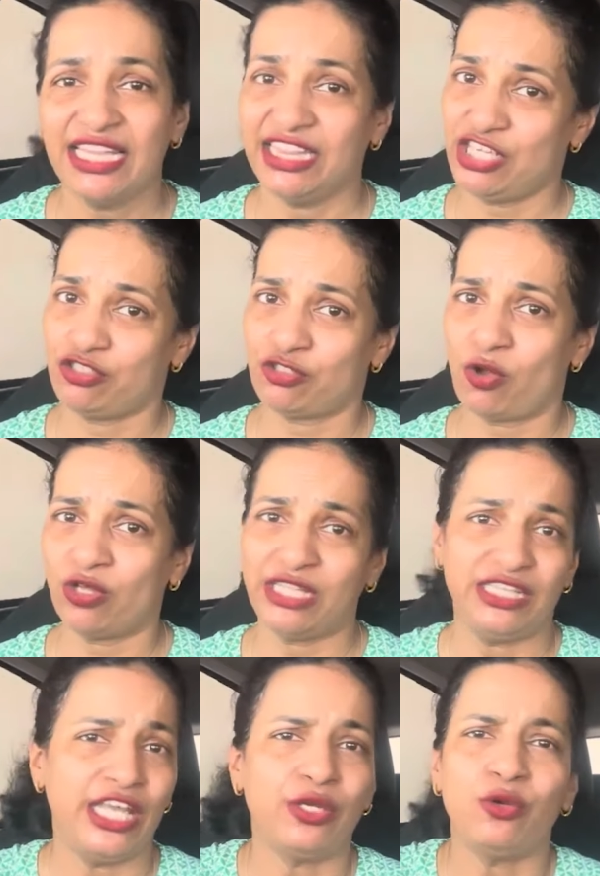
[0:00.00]
They saw
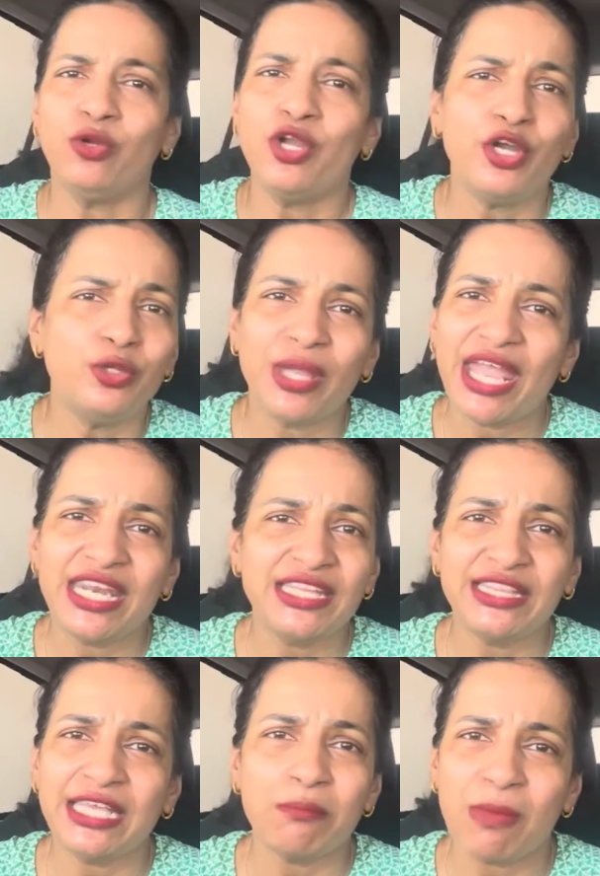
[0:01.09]
that they could not do
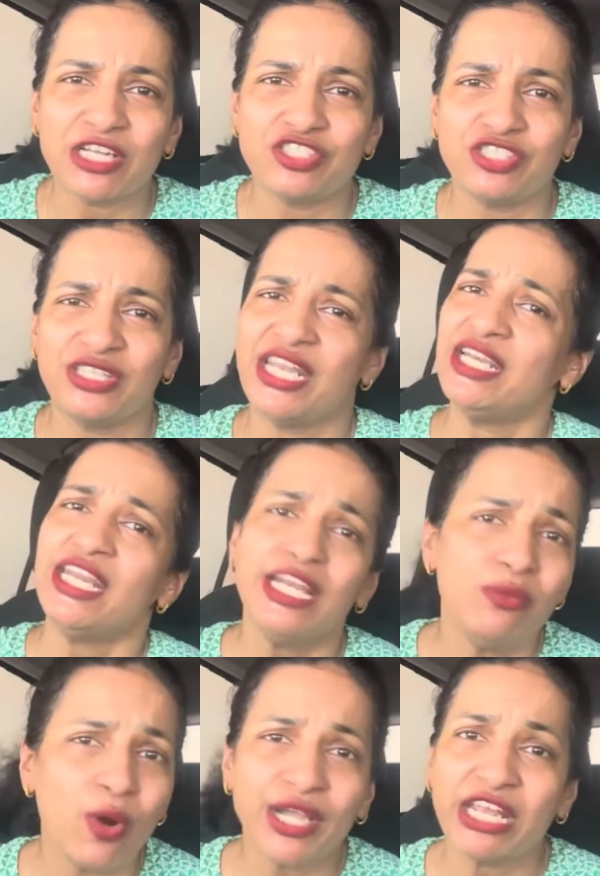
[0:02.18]
anything much. They did
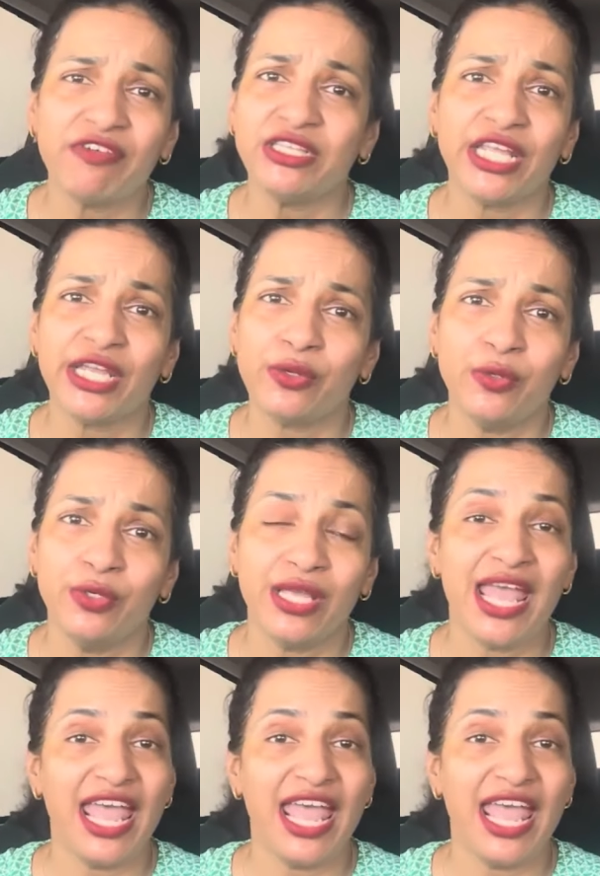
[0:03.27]
whatever they could.